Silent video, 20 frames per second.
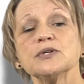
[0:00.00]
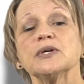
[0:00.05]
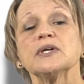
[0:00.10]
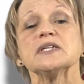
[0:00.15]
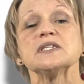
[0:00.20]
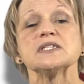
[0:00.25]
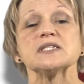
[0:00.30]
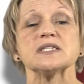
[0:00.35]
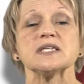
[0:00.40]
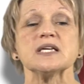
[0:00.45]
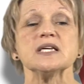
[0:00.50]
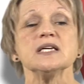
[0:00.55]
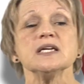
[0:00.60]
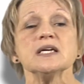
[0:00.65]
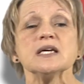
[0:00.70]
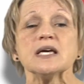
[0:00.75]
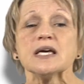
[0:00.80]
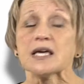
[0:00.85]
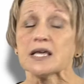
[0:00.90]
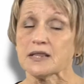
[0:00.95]
can see
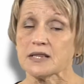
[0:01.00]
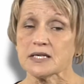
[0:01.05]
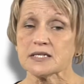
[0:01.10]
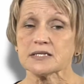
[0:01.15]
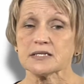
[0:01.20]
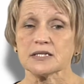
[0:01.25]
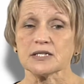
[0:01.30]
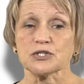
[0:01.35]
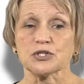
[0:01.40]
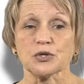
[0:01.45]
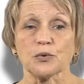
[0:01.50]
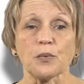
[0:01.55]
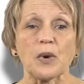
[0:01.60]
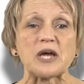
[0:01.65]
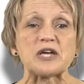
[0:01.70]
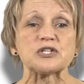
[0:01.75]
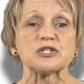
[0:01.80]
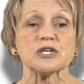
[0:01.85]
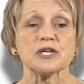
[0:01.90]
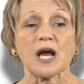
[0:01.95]
in this
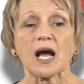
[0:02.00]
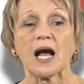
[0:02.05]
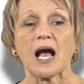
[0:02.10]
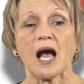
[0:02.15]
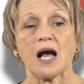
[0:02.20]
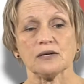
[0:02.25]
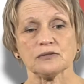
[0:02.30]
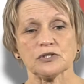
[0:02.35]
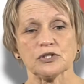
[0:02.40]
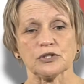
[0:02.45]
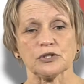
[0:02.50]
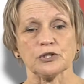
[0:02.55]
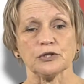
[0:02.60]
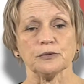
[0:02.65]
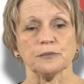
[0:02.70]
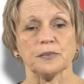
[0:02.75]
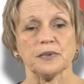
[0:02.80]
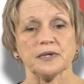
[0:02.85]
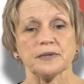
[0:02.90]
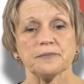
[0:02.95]
situation a counter
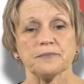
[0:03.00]
loop.